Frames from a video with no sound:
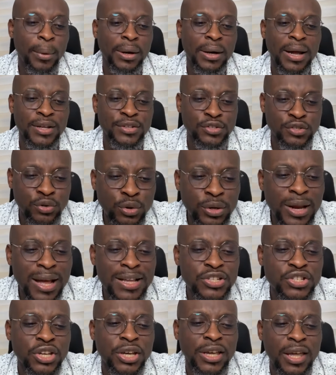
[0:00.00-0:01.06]
But as soon
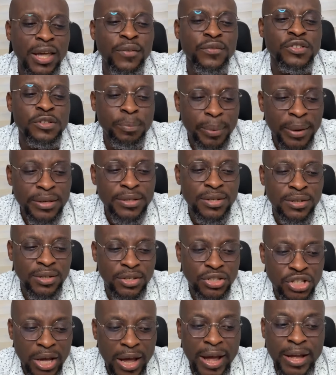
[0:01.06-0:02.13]
as she gives birth to
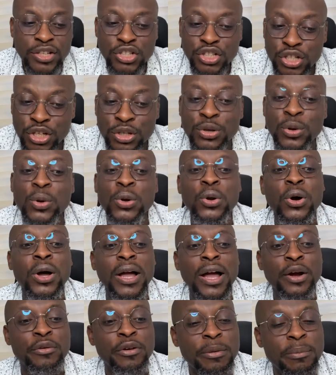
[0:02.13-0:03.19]
the child, she no
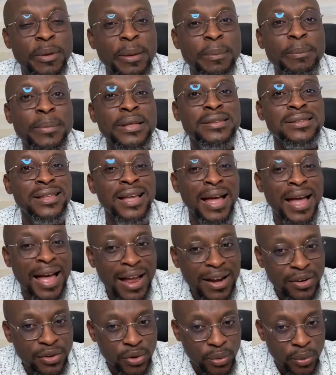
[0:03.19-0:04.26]
longer remembers the
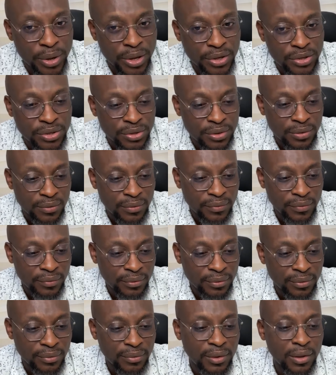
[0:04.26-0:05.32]
anguish
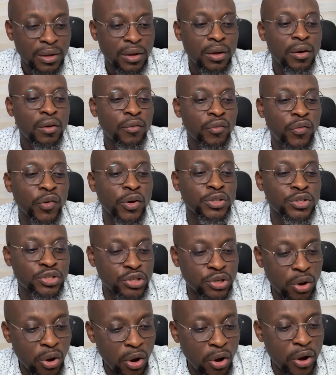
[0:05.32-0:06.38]
for
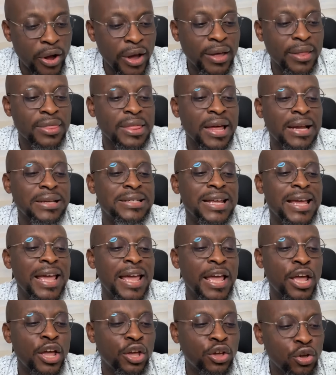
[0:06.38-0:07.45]
joy that
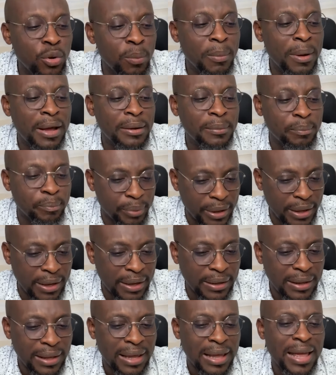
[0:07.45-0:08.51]
a human
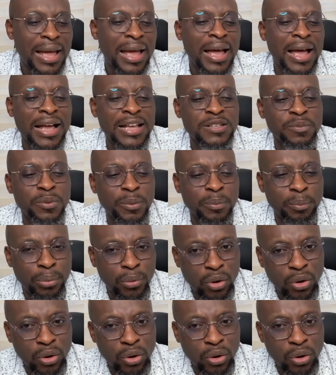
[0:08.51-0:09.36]
being has been